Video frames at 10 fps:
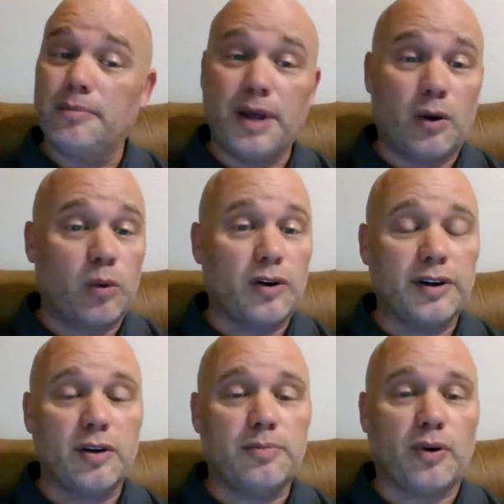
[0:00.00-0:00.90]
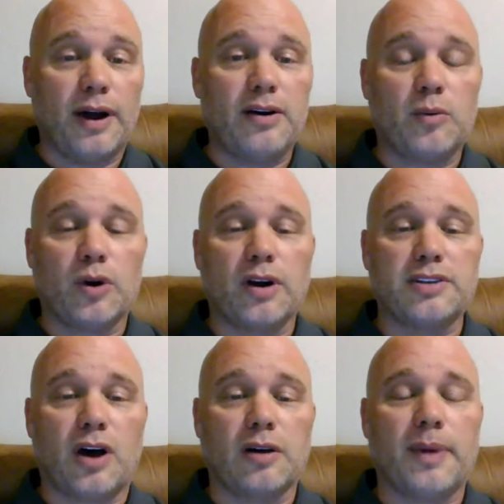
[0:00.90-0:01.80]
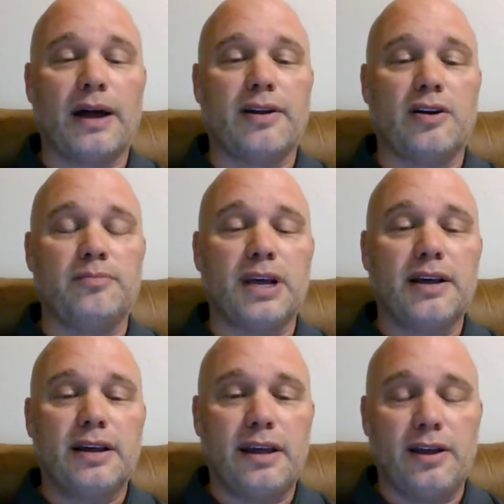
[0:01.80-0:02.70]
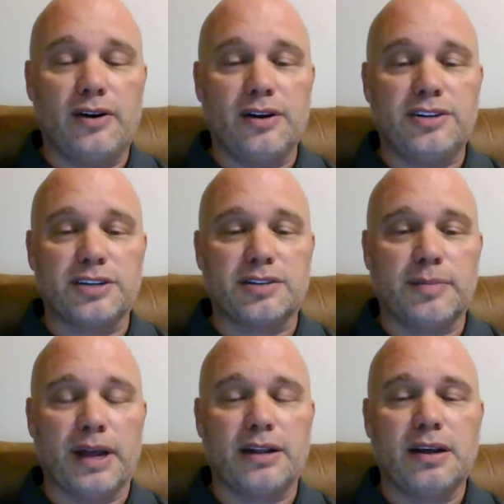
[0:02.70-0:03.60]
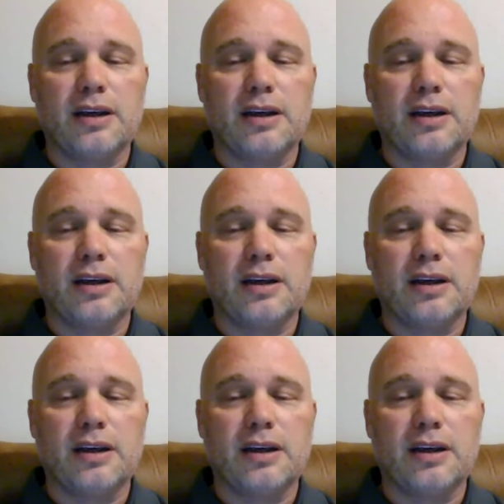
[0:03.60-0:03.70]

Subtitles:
Been a really good player. We're going to talk about him here in just a minute.